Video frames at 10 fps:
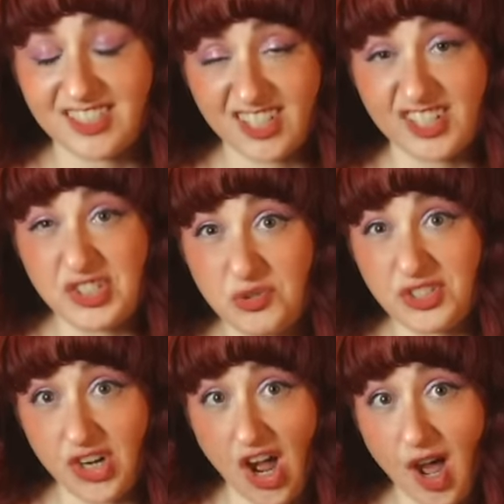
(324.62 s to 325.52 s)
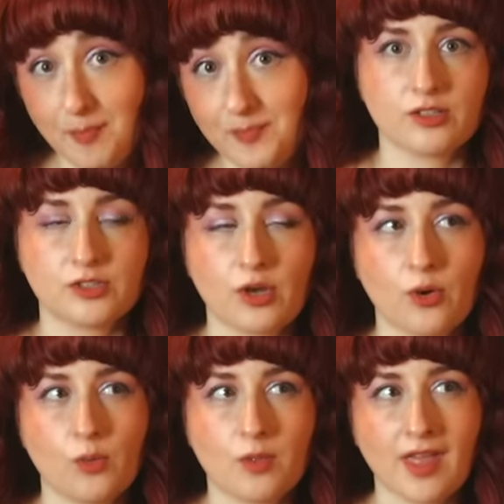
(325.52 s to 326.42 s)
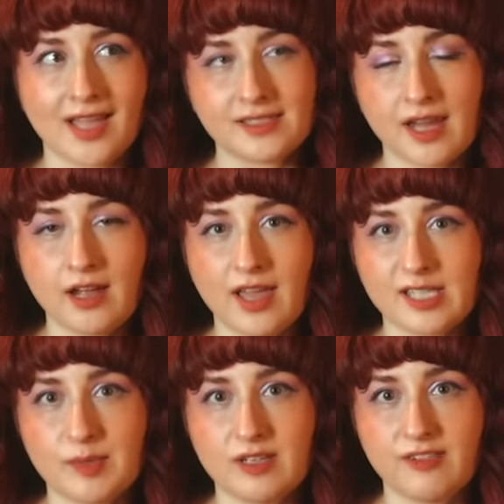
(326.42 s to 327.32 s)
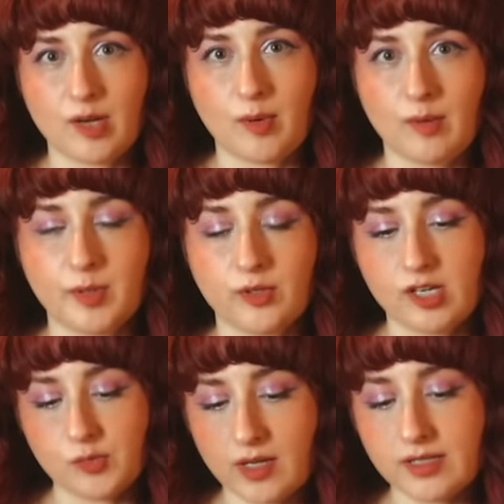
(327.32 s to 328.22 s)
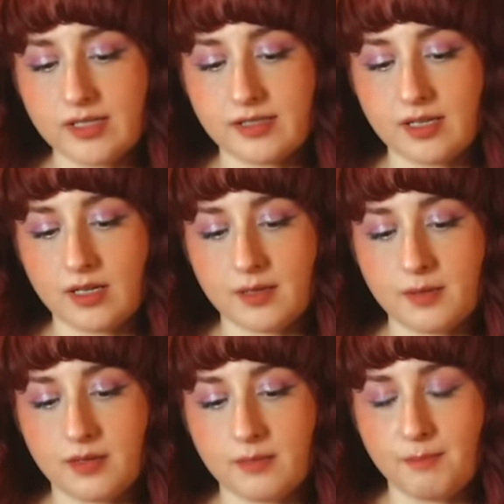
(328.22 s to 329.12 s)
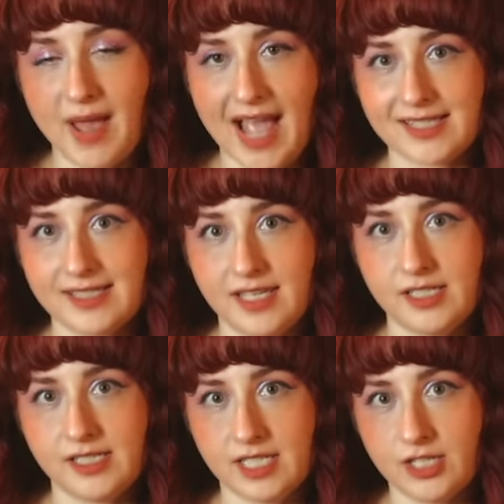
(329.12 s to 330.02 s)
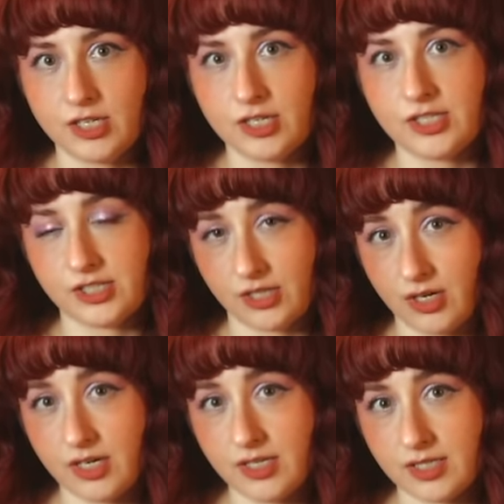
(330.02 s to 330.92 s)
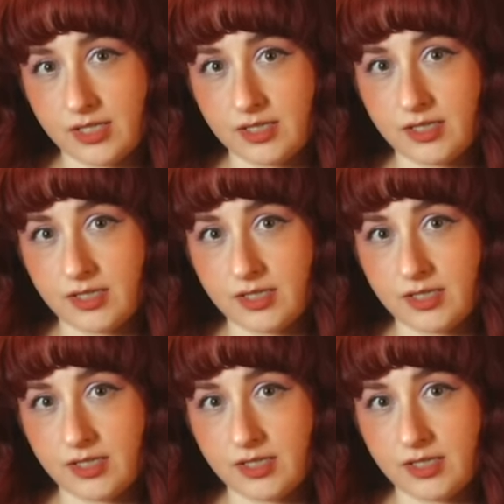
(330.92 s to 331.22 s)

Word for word: It's gonna do the job. So that style has been very popular, as well as the maxi tiered skirt.